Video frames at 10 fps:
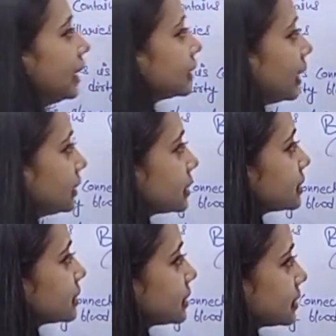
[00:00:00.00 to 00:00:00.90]
then this
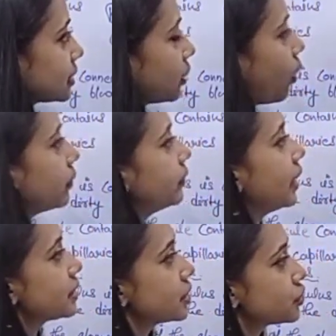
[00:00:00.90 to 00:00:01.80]
is distal
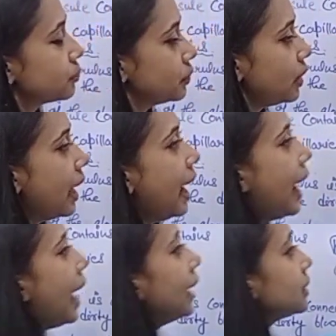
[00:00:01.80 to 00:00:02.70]
convoluted tubule,
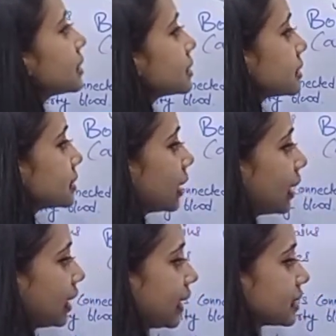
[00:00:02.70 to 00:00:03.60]
and this is the
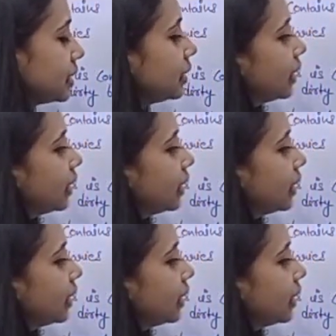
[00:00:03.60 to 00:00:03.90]
collecting